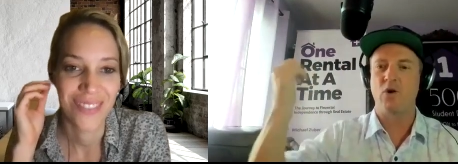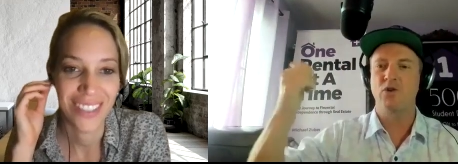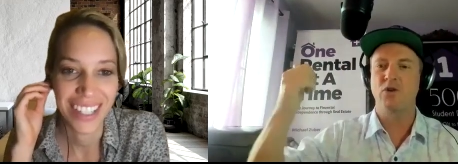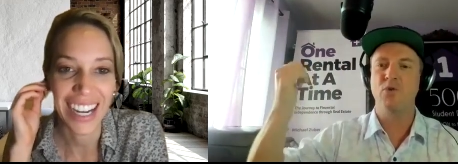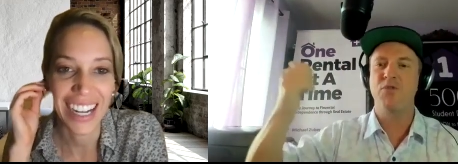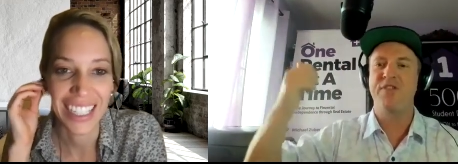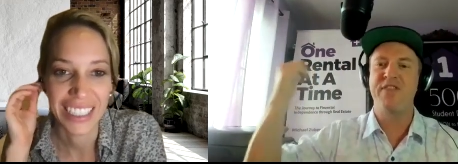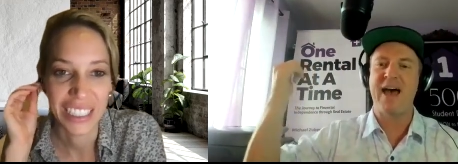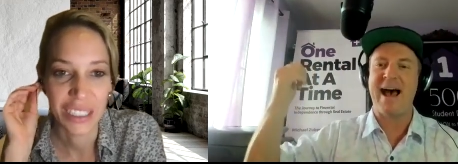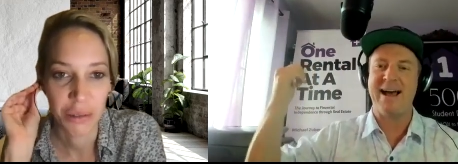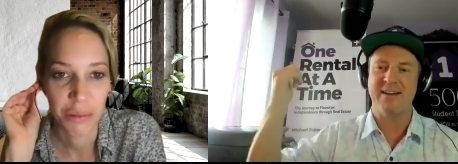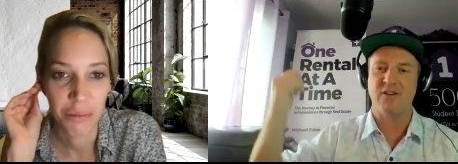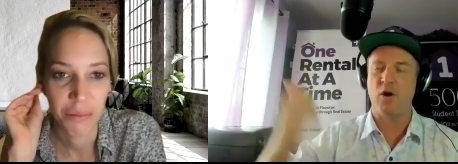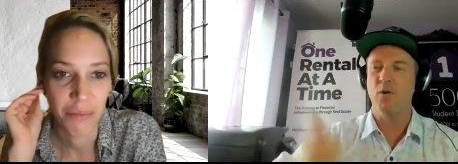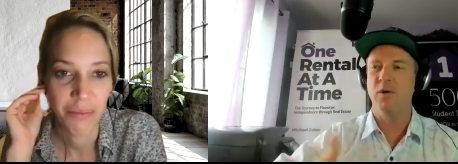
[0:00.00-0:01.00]
Speaker 1: Go do that.
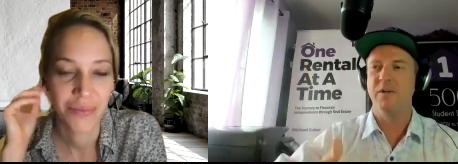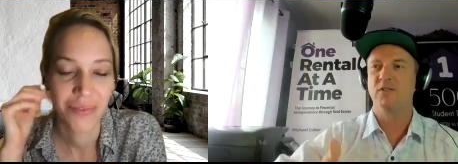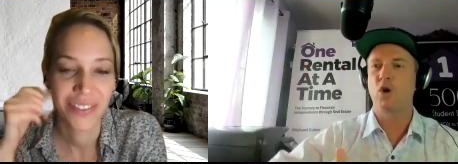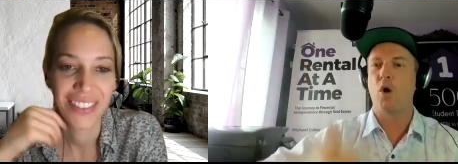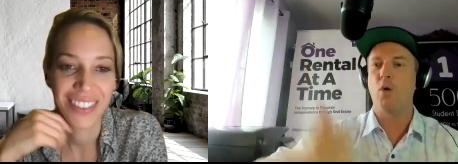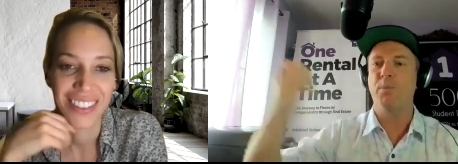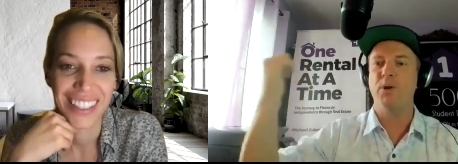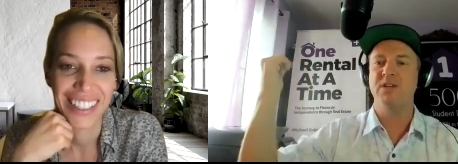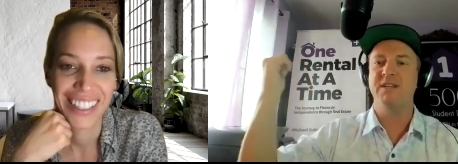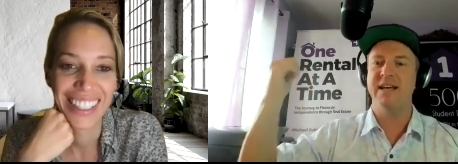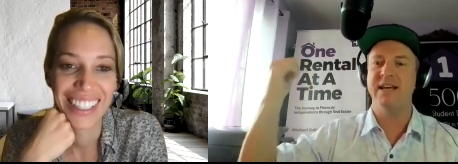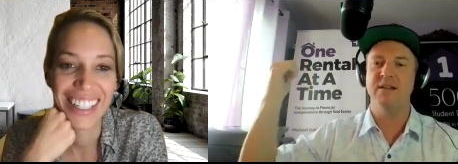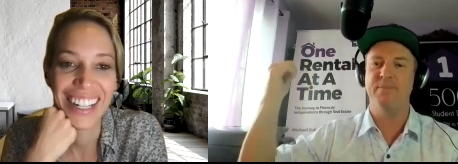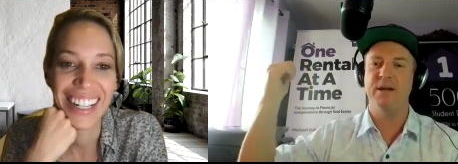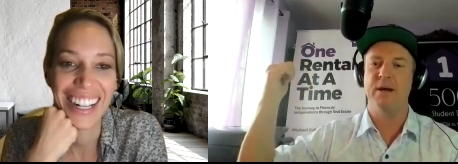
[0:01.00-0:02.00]
Go go
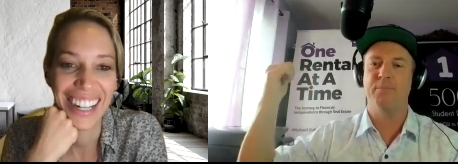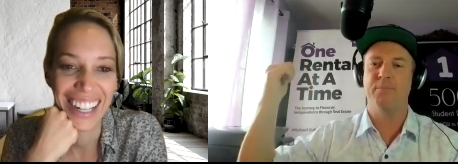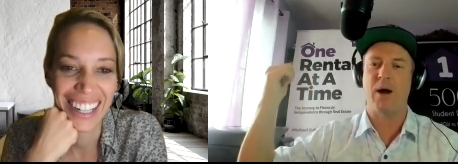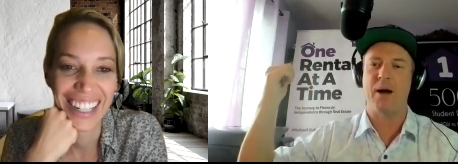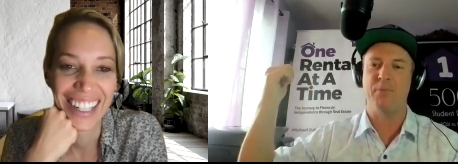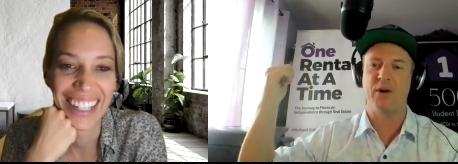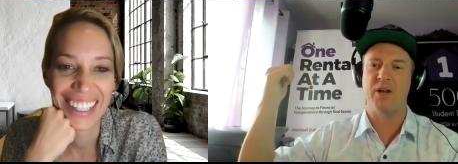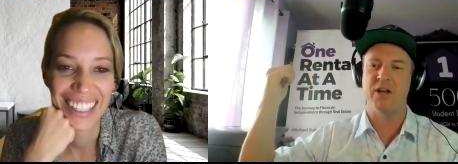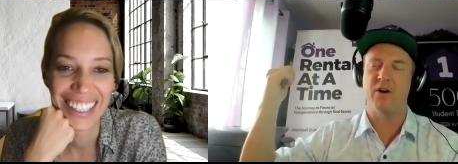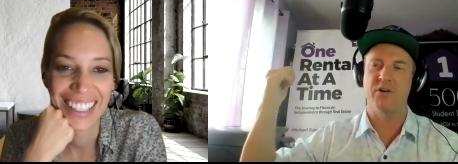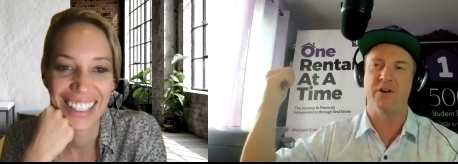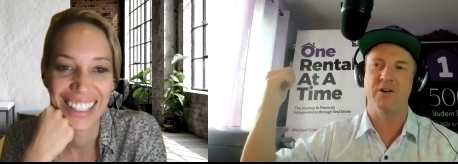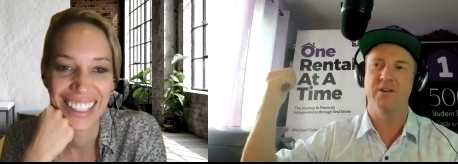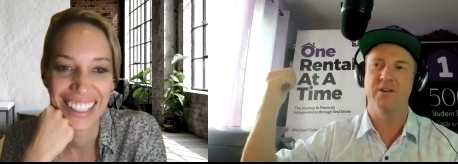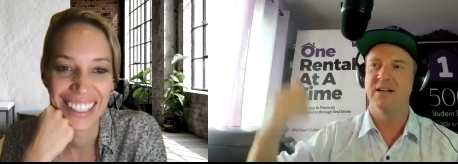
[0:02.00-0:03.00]
pretend to be a property
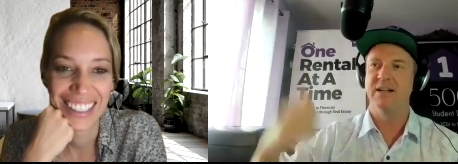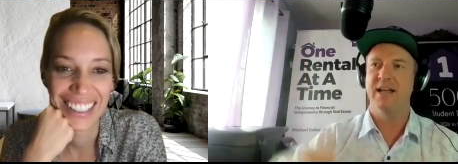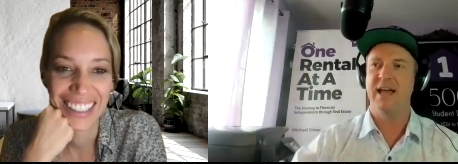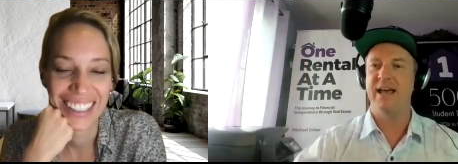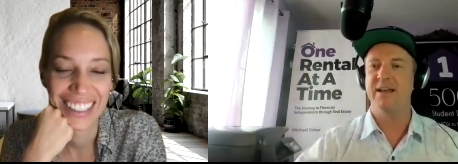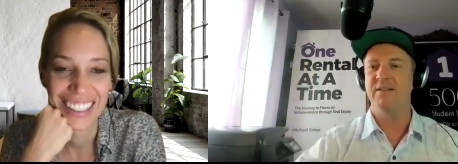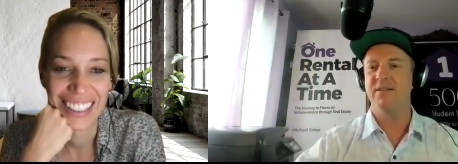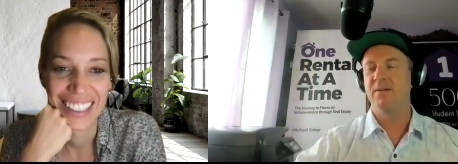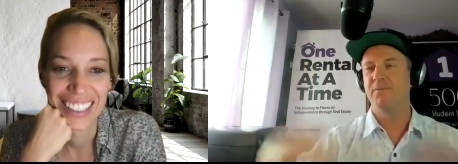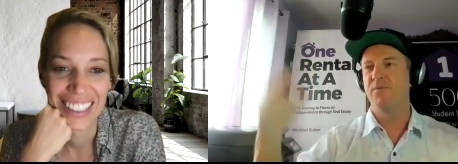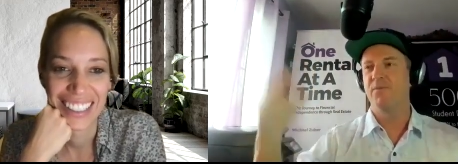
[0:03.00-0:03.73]
owner and